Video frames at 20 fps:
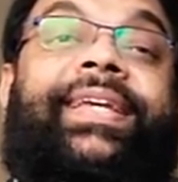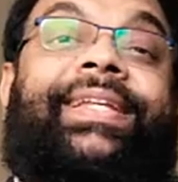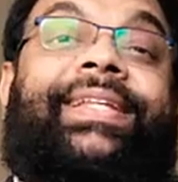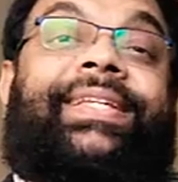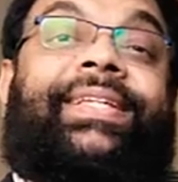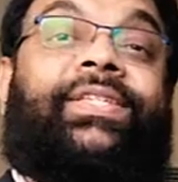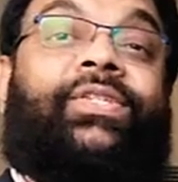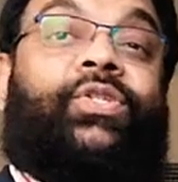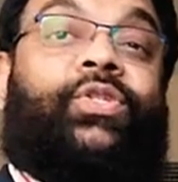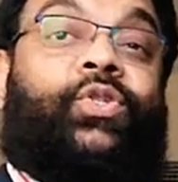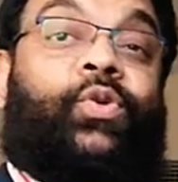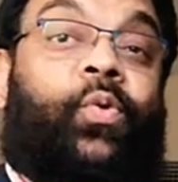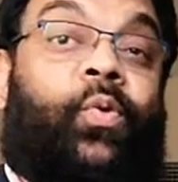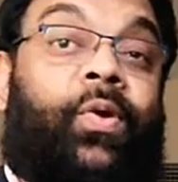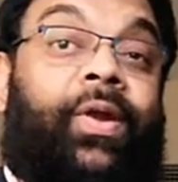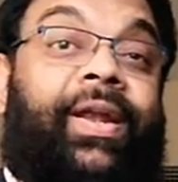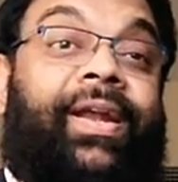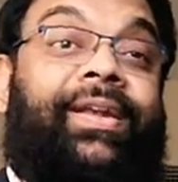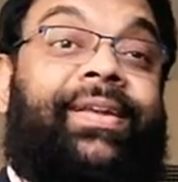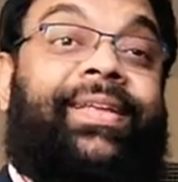it is
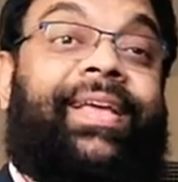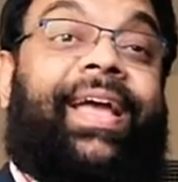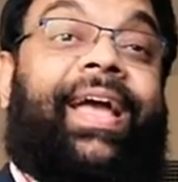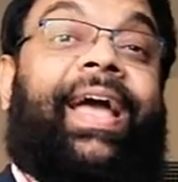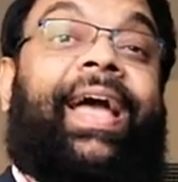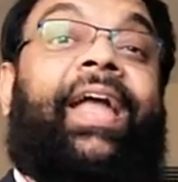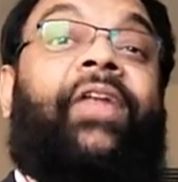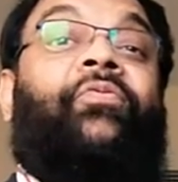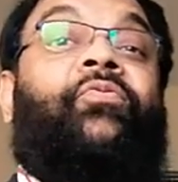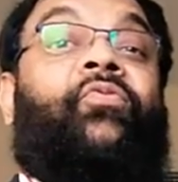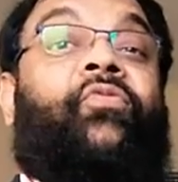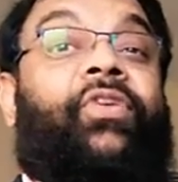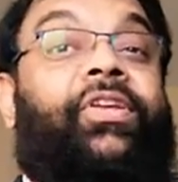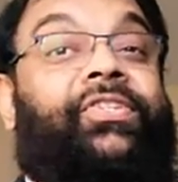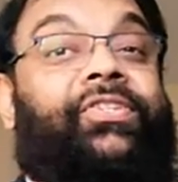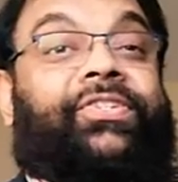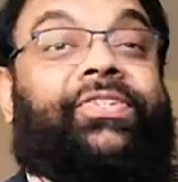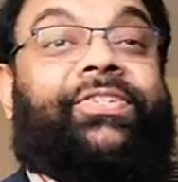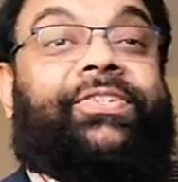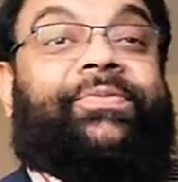solid and
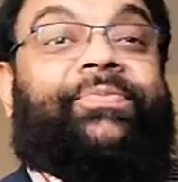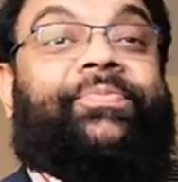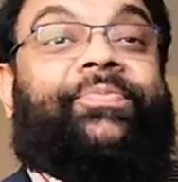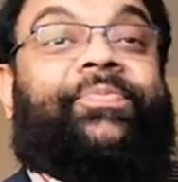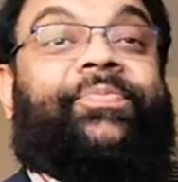rigid.